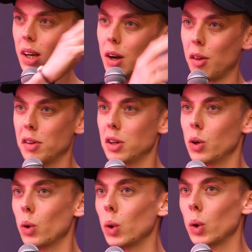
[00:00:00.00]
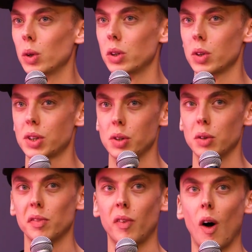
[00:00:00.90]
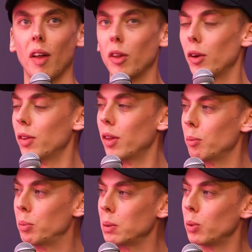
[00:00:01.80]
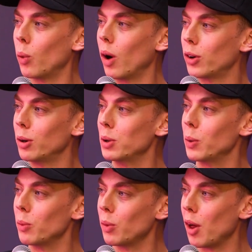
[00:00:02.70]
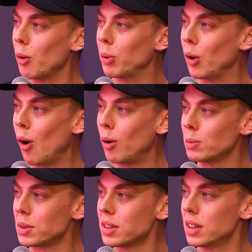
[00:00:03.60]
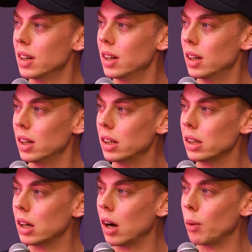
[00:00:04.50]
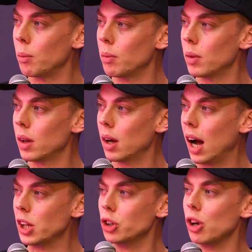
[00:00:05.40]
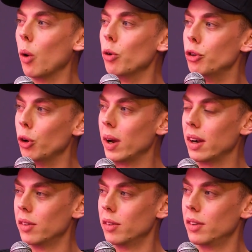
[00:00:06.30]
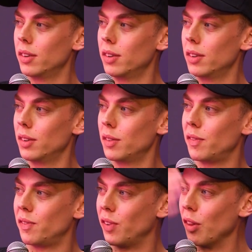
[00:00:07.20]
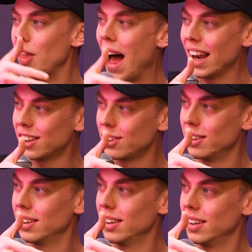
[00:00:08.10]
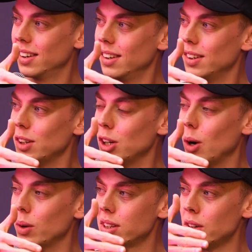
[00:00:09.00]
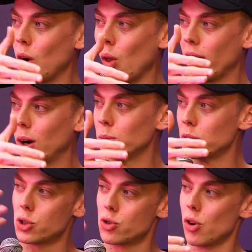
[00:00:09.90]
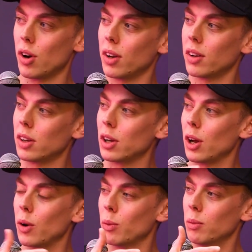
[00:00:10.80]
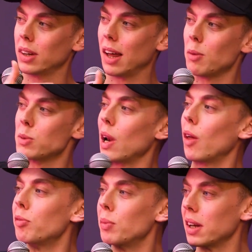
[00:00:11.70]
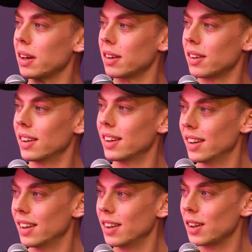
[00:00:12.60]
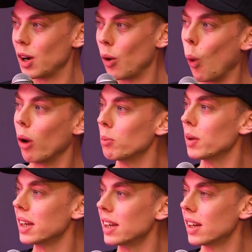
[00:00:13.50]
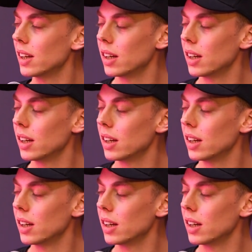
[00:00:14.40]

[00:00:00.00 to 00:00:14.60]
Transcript: And I think you'll soon find that people welcome you in with open arms, And you don't do it for that. It's not like I'm just trying to, get them to love me and, want me.